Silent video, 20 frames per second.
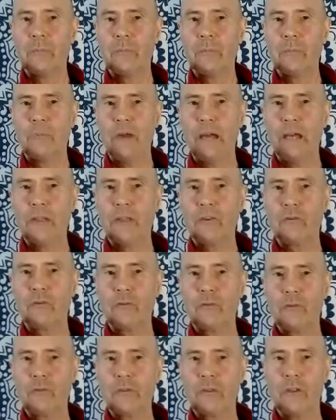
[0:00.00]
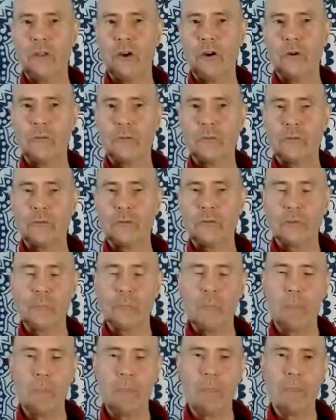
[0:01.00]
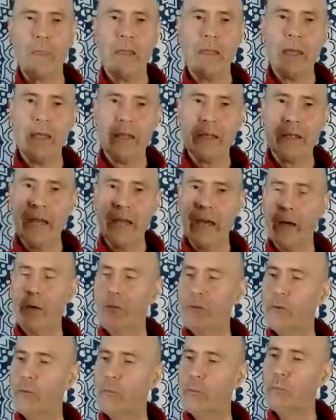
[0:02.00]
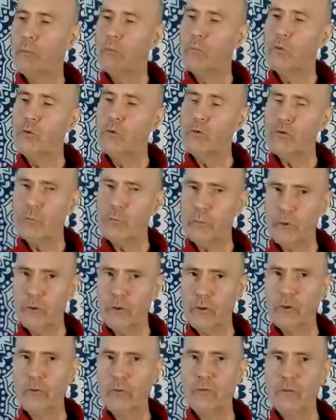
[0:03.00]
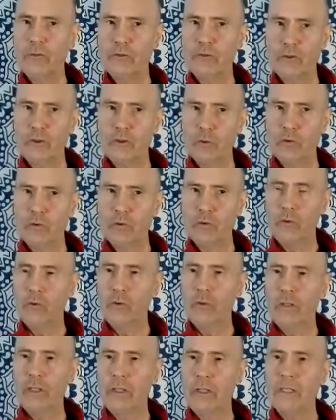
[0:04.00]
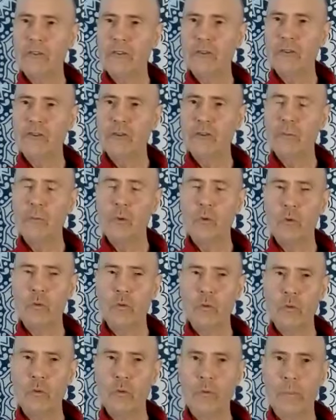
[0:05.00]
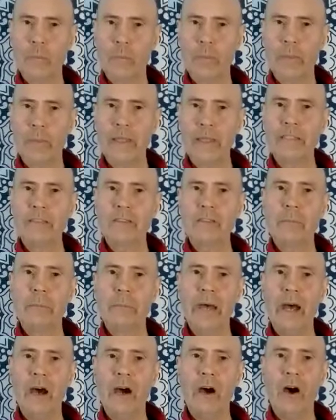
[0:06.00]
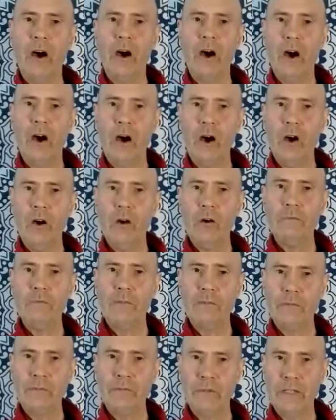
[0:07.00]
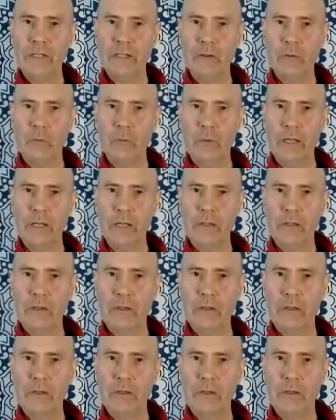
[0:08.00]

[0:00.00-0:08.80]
the breath through the nose. Now, the movement of the jaw, it's small. It's about half a finger width,